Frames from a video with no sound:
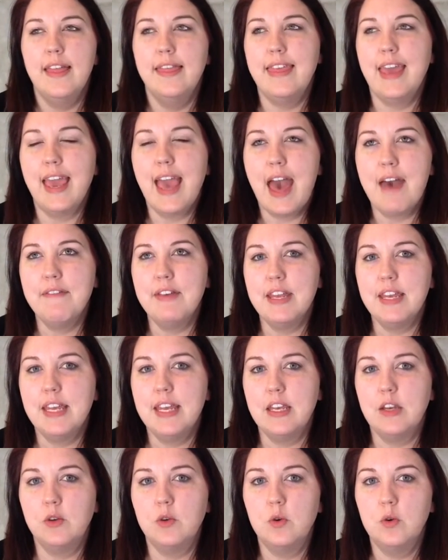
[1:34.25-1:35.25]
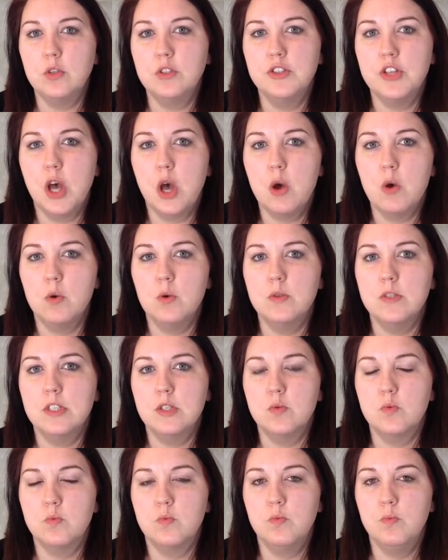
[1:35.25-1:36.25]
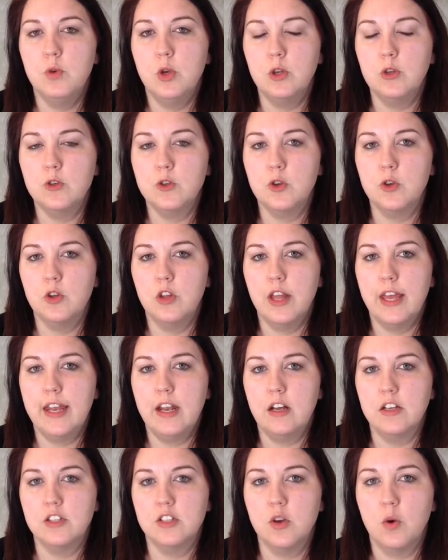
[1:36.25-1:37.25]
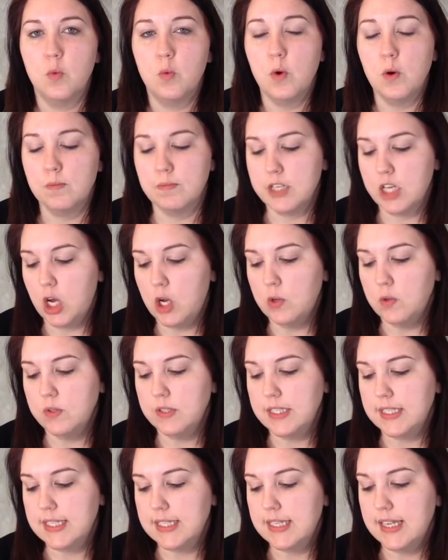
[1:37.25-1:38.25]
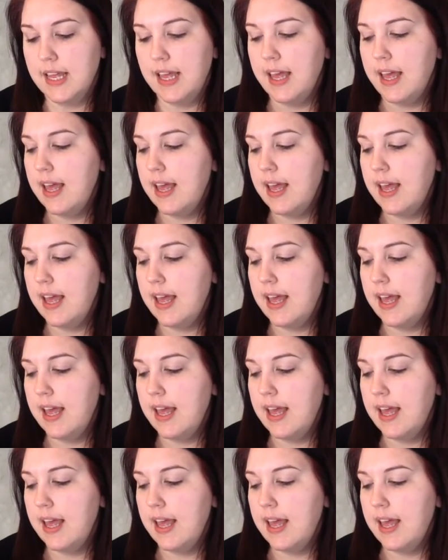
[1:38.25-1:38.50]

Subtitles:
They have it in cool tones, neutral, and also warm tones.